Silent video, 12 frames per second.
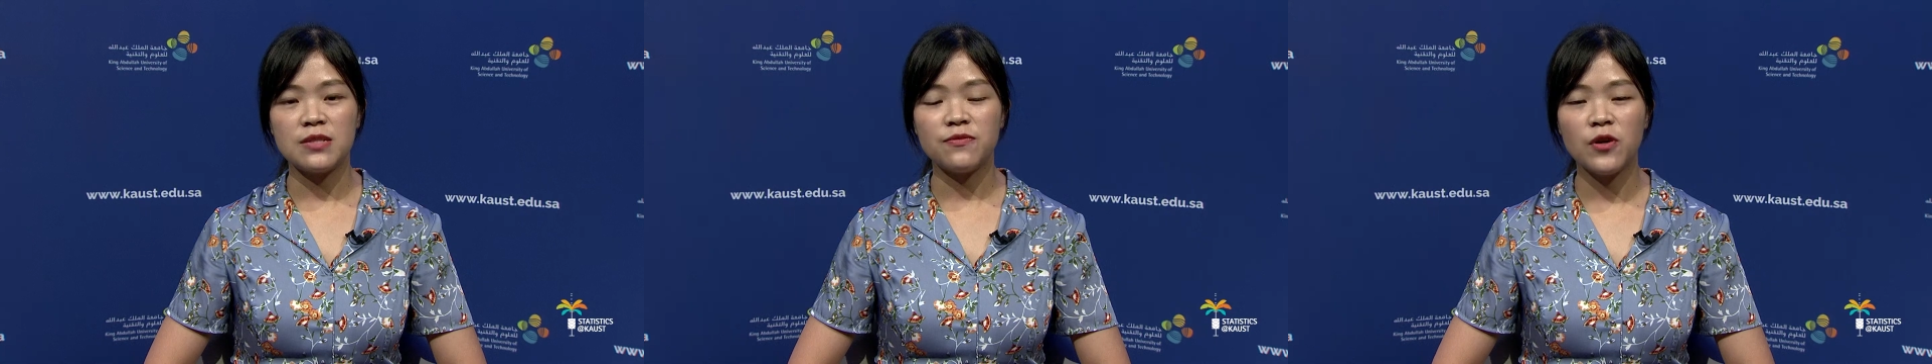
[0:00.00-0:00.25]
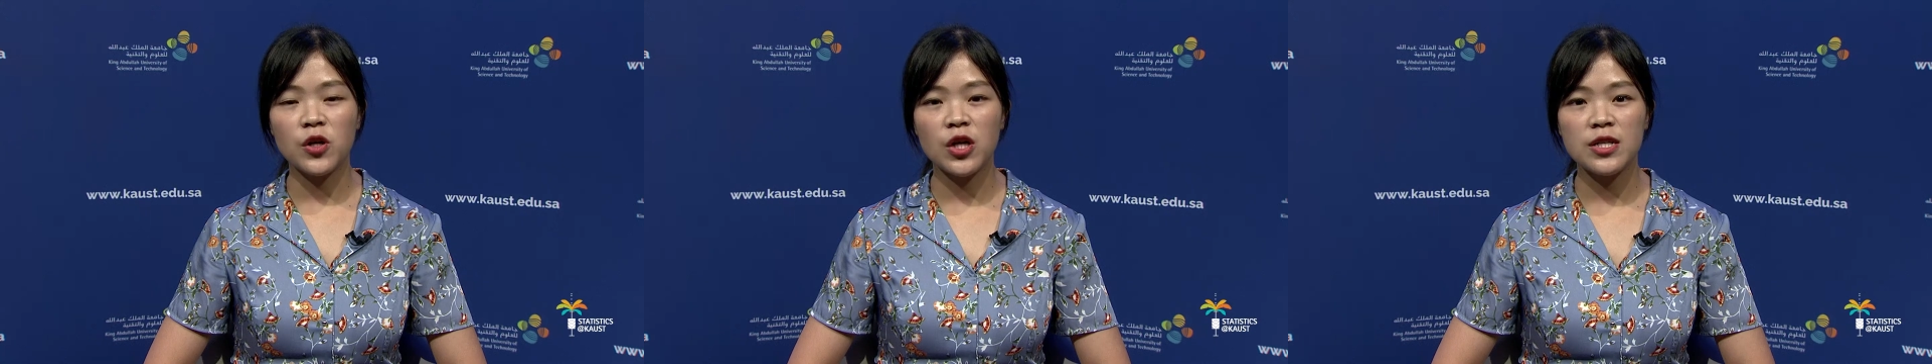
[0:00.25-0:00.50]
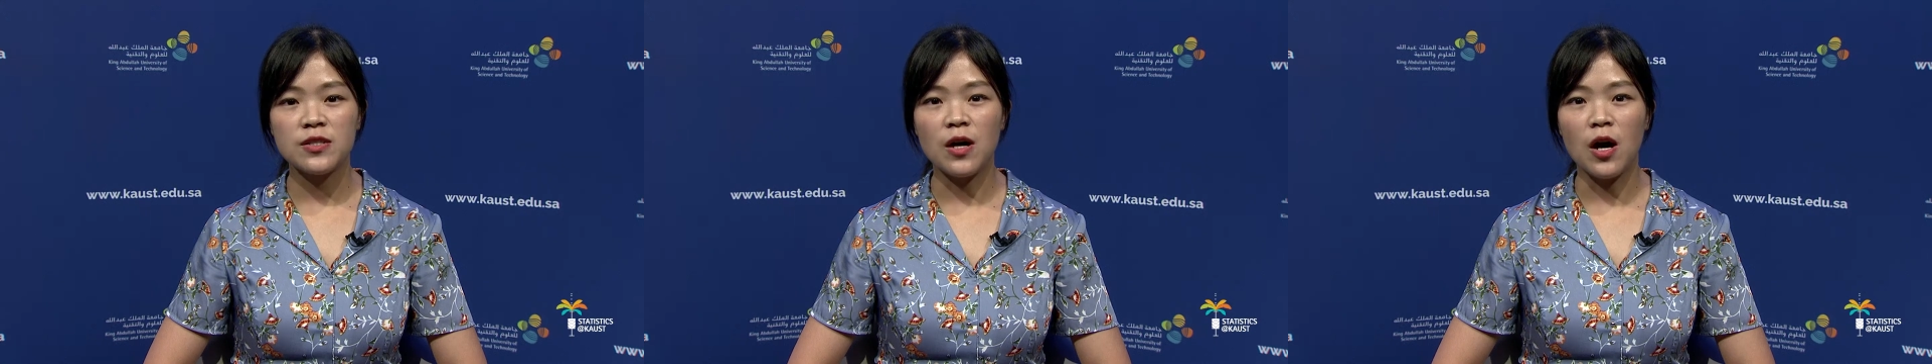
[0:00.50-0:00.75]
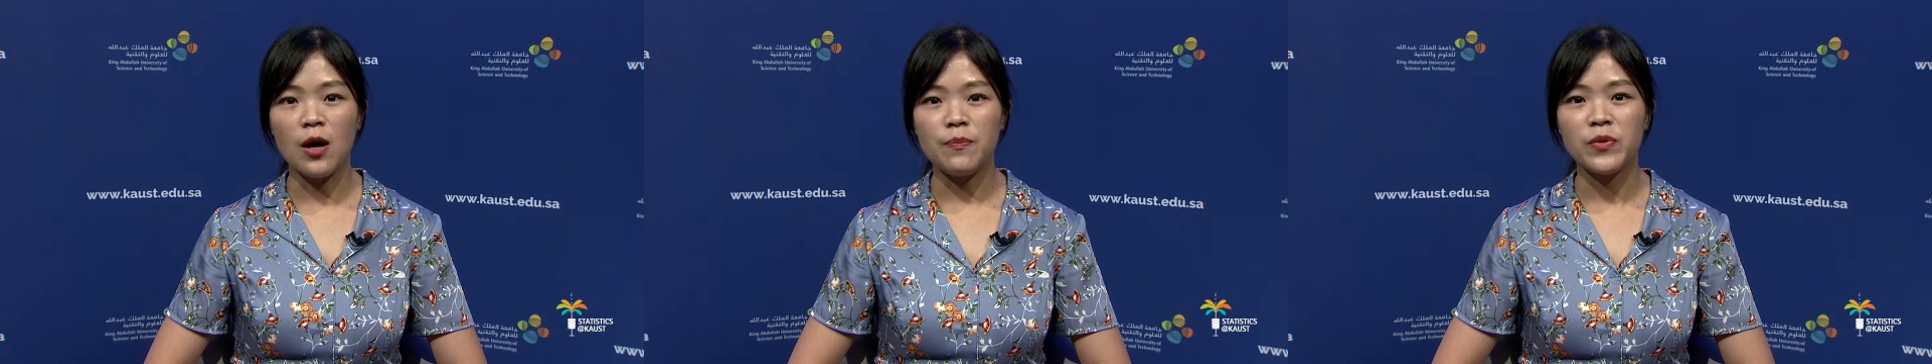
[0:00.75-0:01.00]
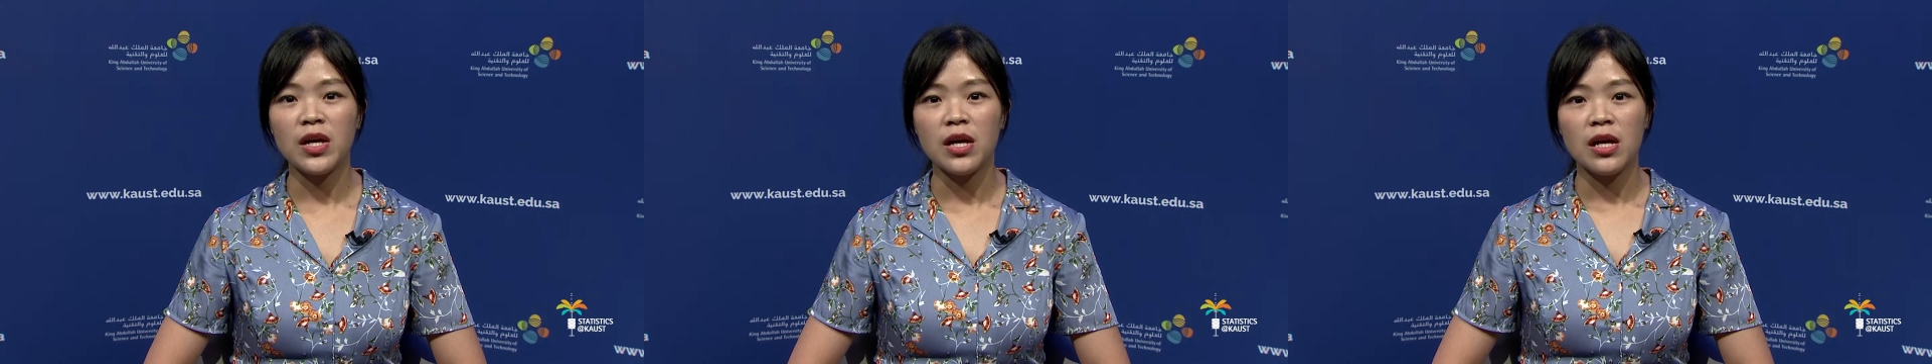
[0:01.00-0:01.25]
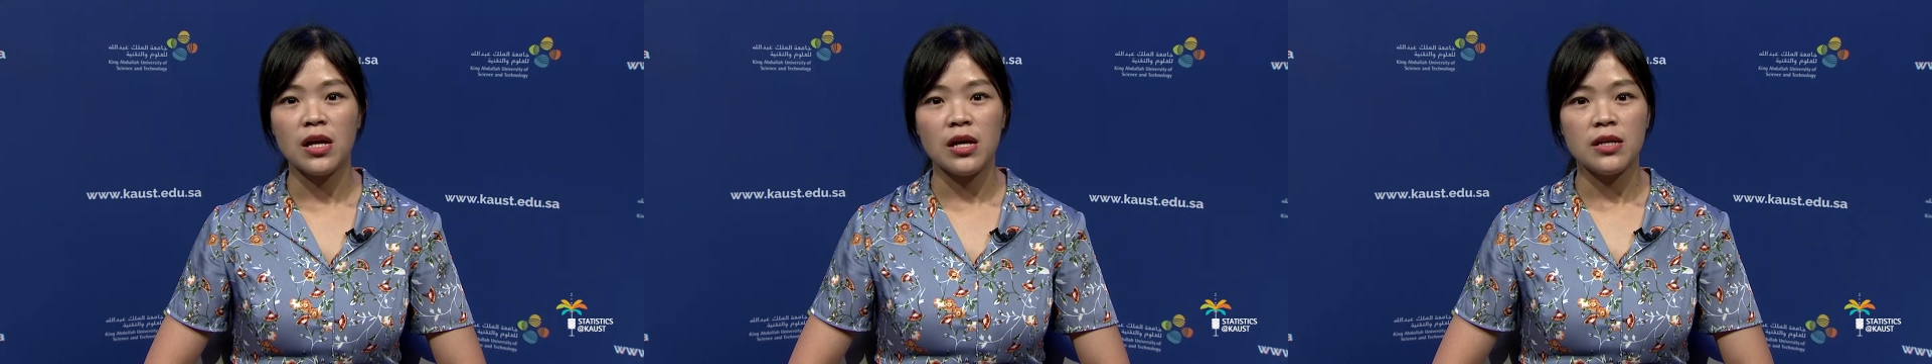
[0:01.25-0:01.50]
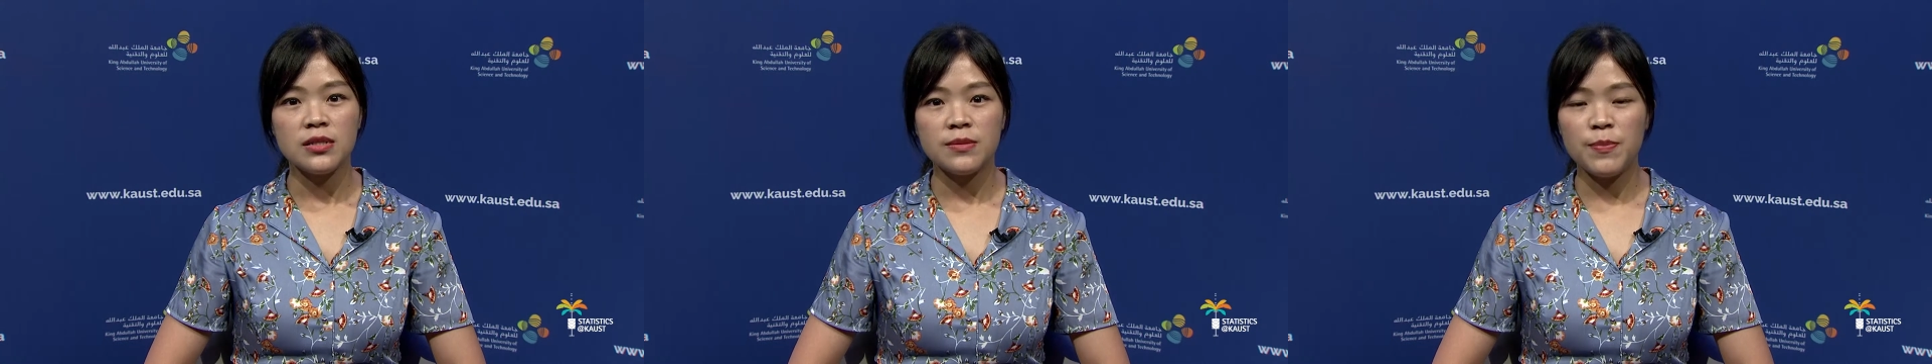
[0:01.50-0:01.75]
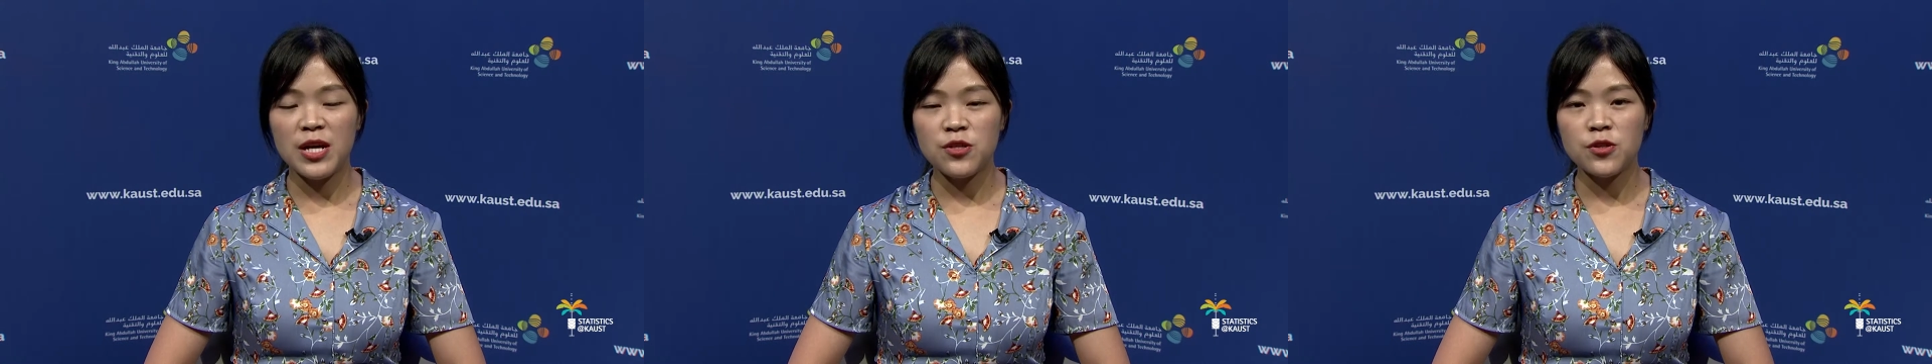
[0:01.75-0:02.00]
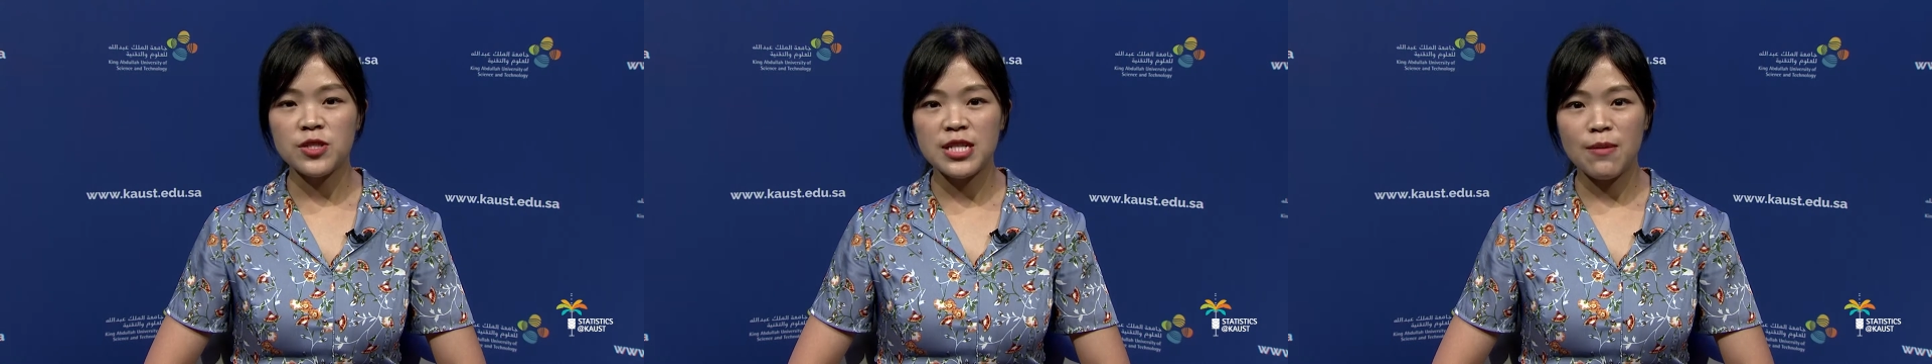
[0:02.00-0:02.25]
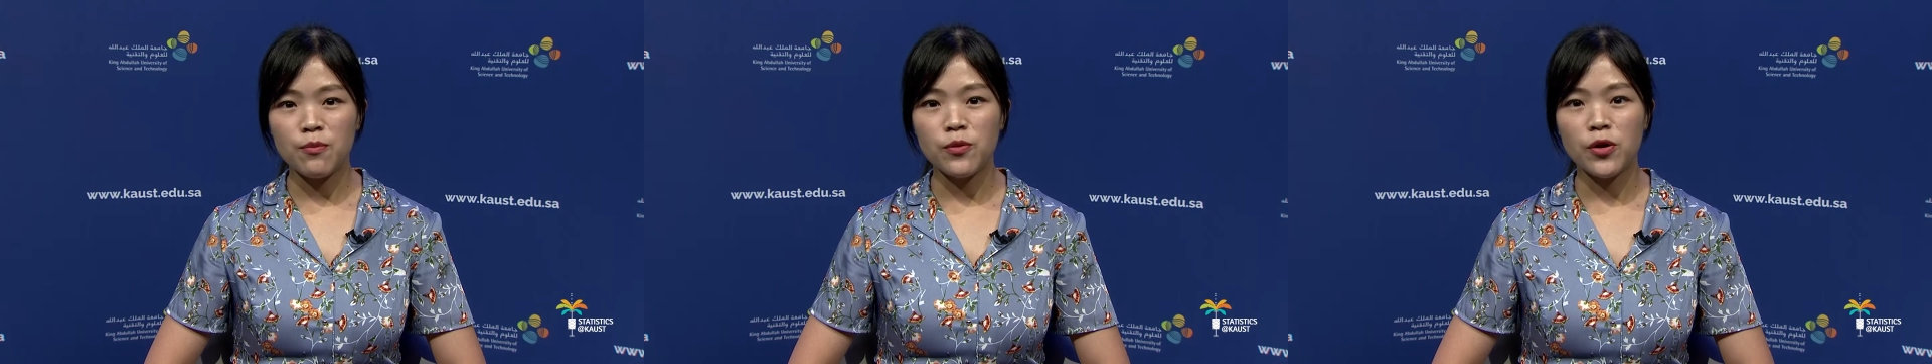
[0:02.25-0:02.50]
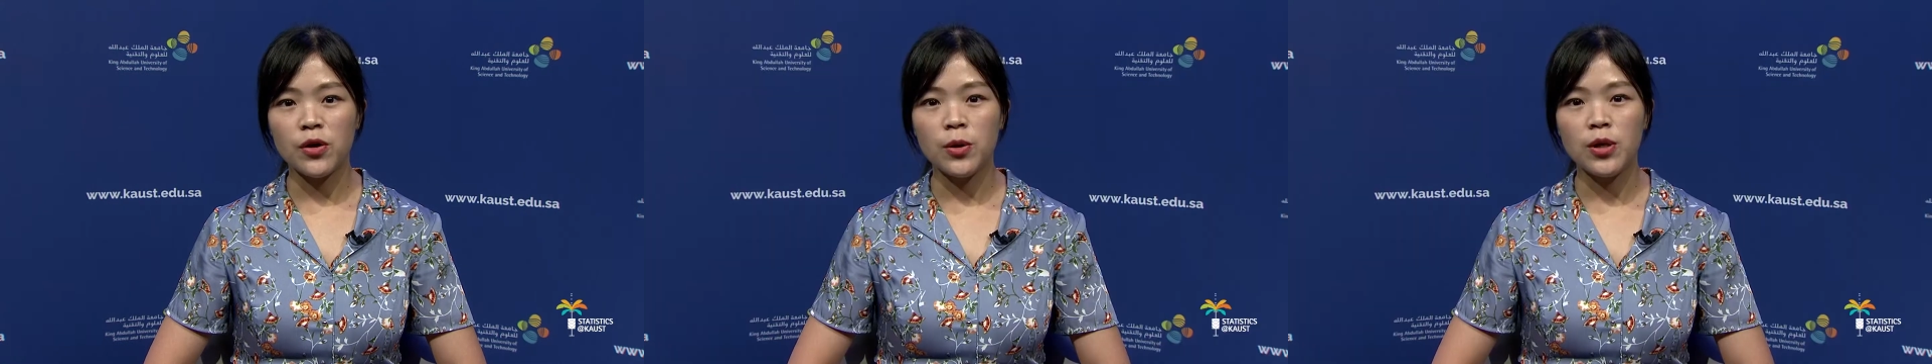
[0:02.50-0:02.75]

focused on spatial temporal